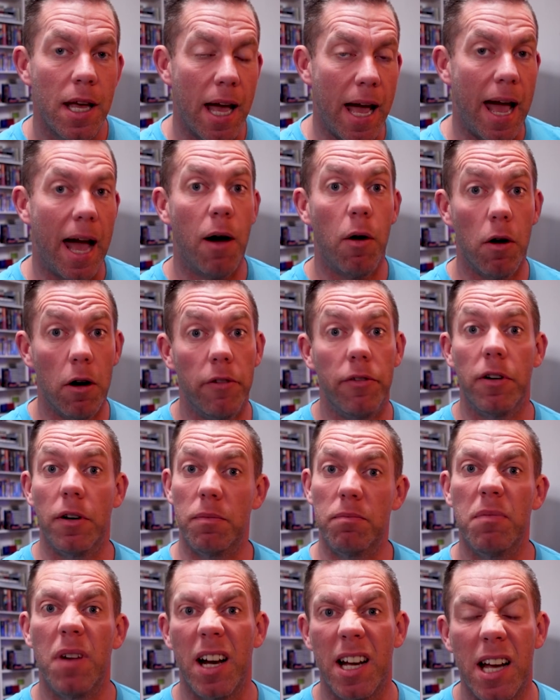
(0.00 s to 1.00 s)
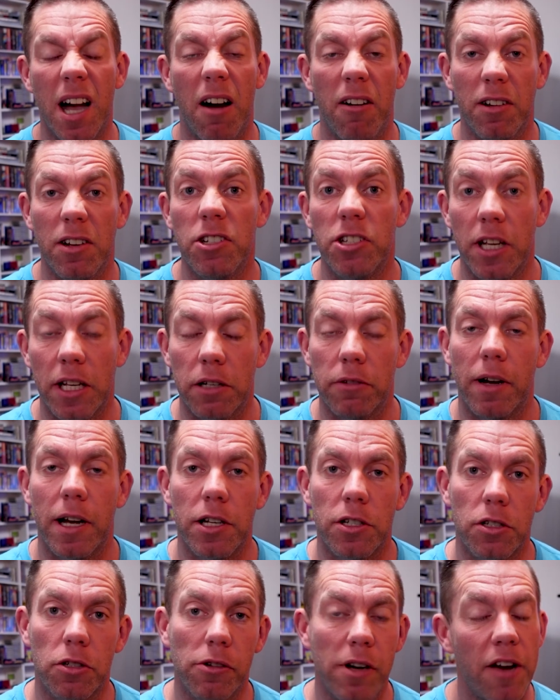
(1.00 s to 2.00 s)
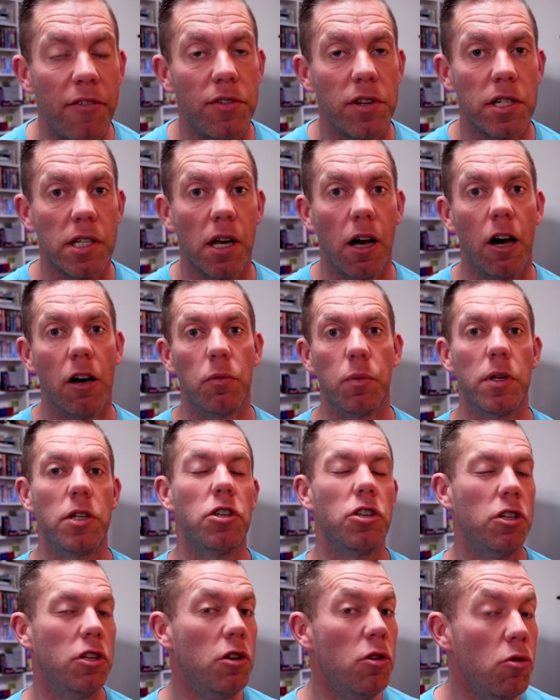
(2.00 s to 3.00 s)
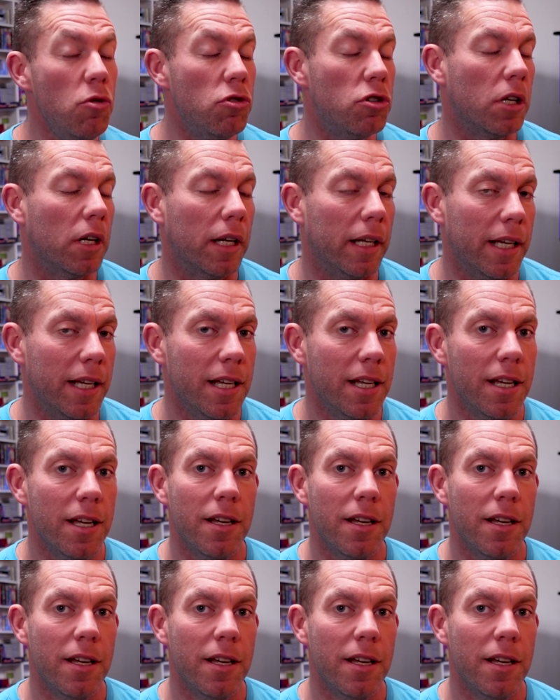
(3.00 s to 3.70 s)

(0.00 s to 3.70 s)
out of a current generation graphics card, which usually